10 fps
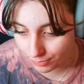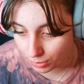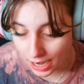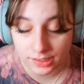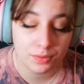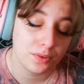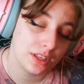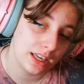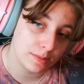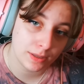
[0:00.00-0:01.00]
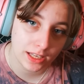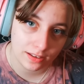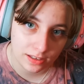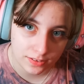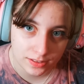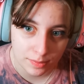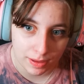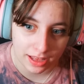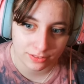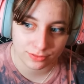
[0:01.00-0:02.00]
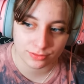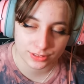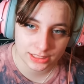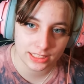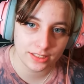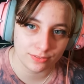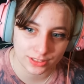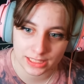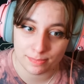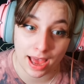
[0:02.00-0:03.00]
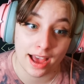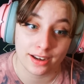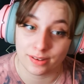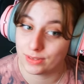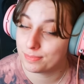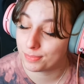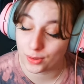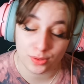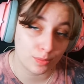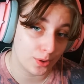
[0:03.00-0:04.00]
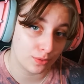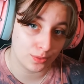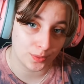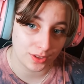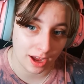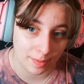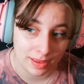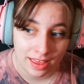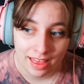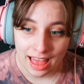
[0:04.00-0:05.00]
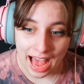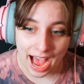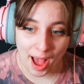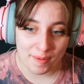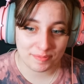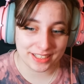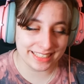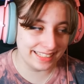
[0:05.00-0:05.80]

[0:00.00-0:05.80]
price of everything has been kicking us in the butt really really bad and we both work full time um,